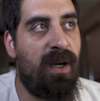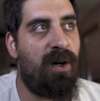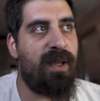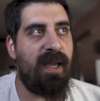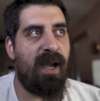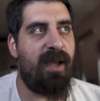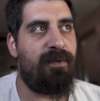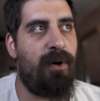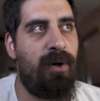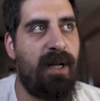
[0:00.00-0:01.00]
Okay, I
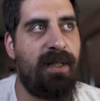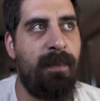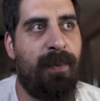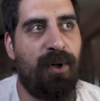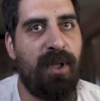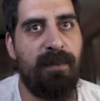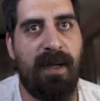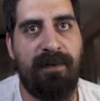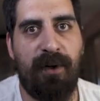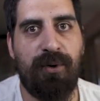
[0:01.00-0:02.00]
have already imported
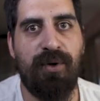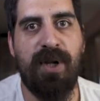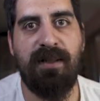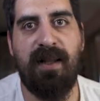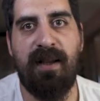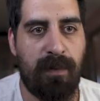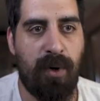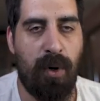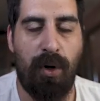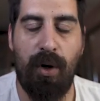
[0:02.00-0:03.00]
my photos and I
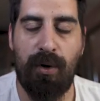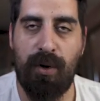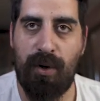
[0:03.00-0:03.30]
have color